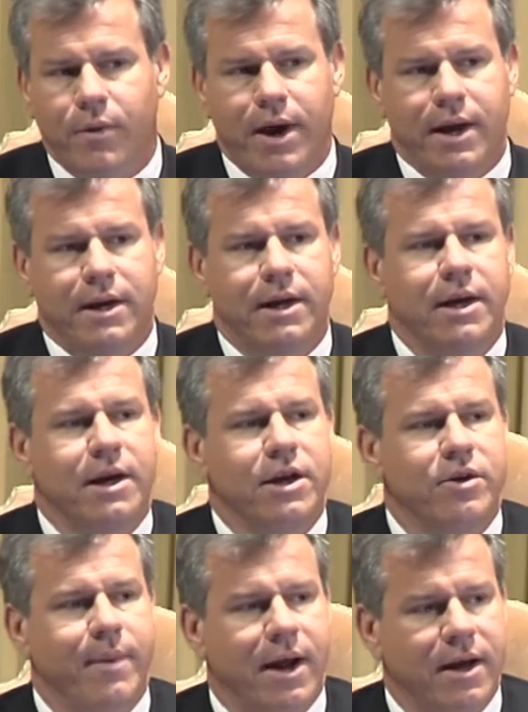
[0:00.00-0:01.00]
weight,
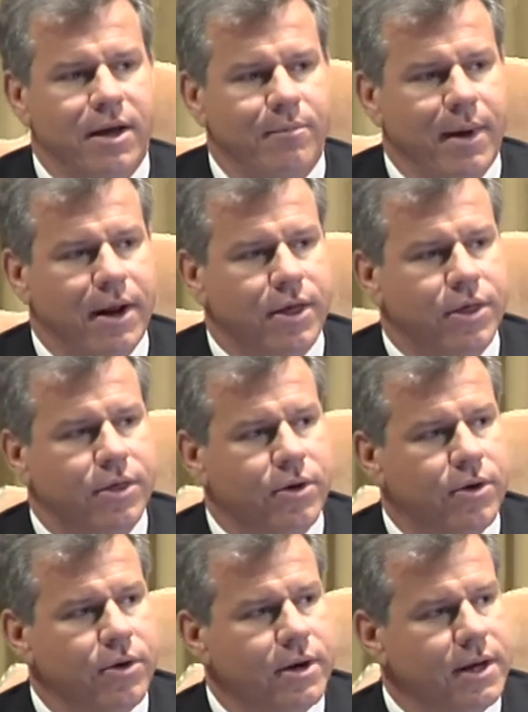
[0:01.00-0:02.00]
you have about a
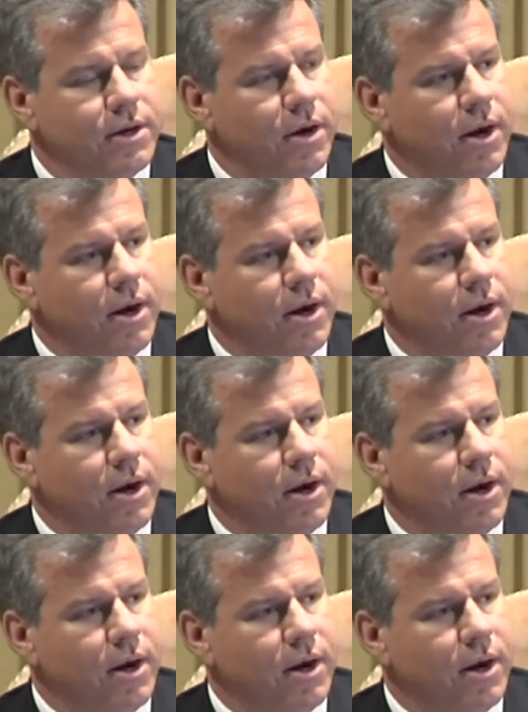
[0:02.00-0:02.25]
third,